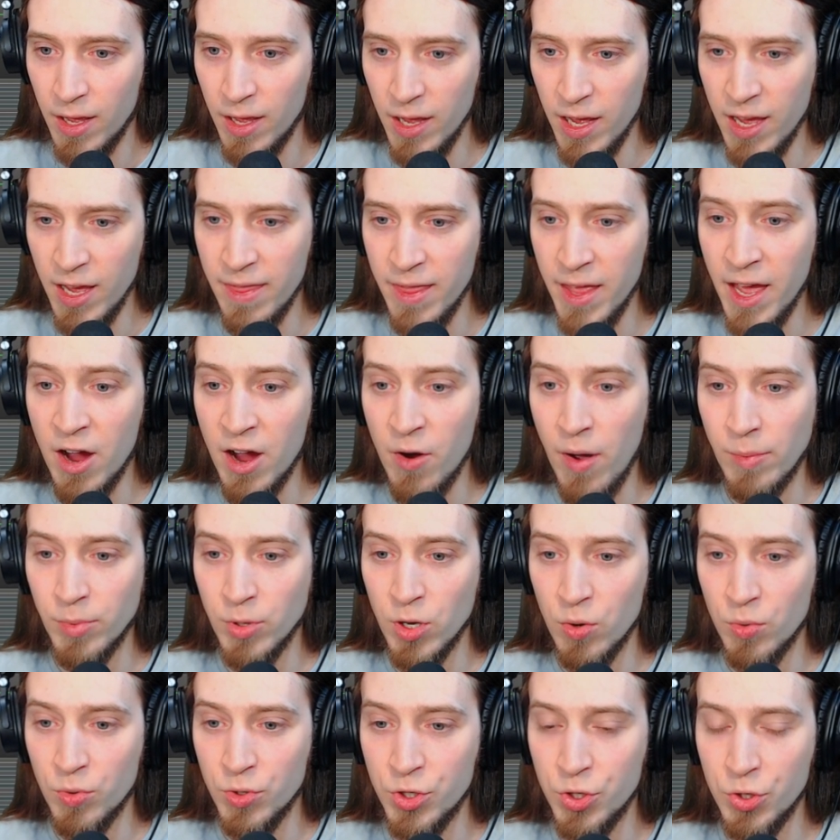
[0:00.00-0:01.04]
And now I'm
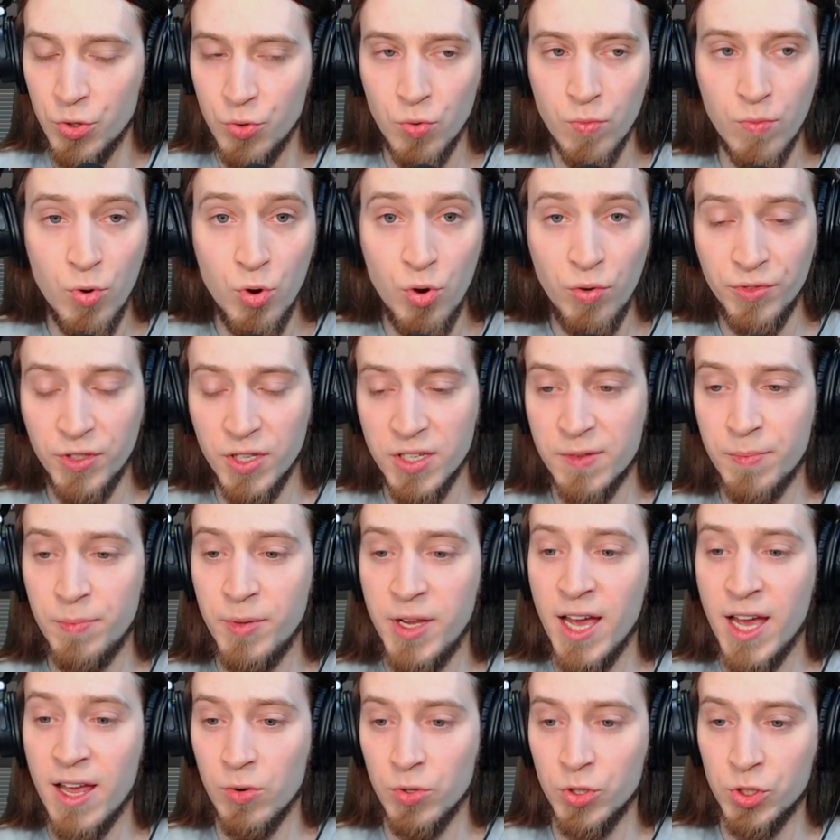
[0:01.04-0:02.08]
going to move this
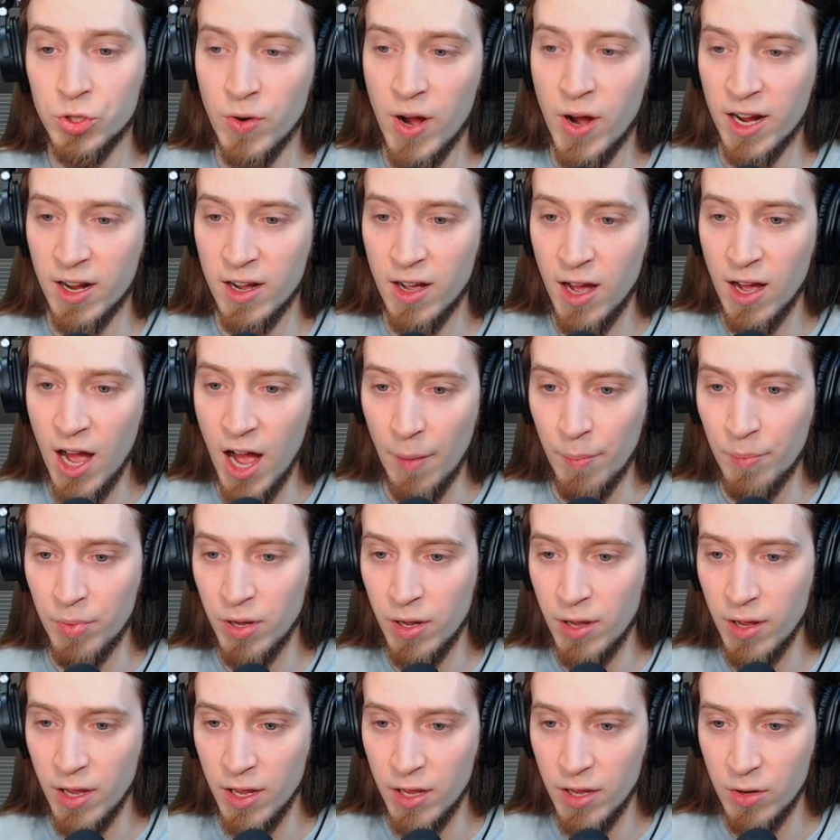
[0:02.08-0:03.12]
piano track up.
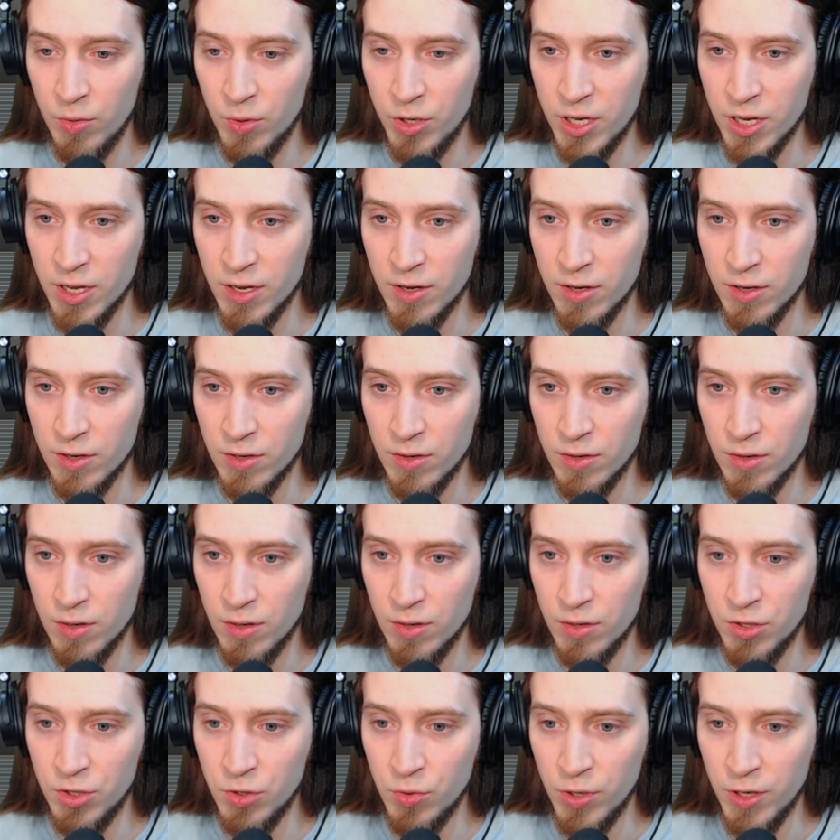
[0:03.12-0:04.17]
We can
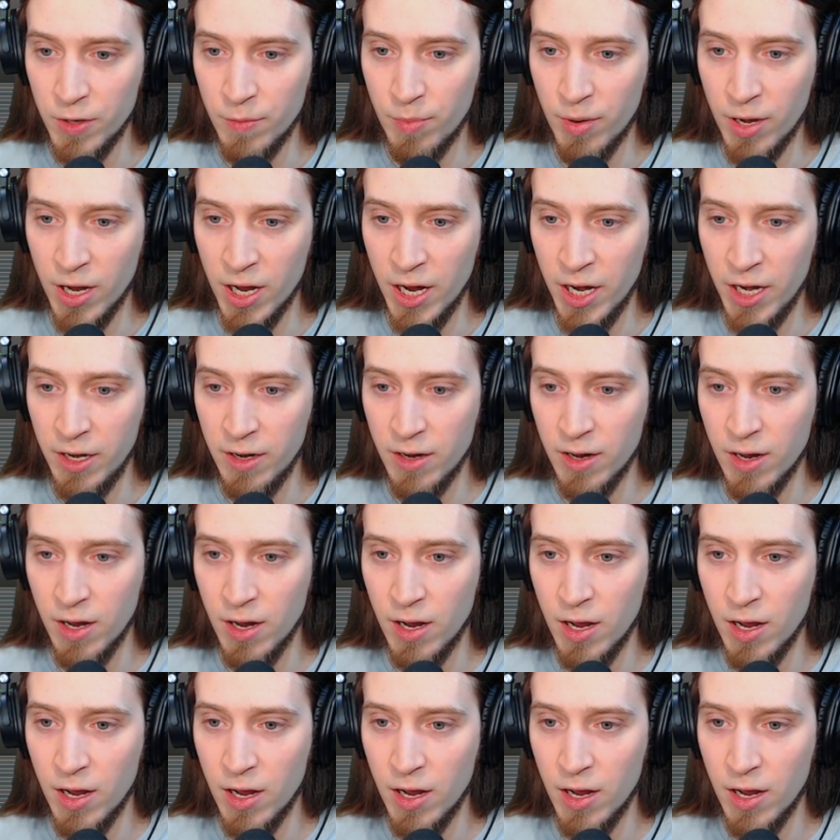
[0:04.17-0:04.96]
do it by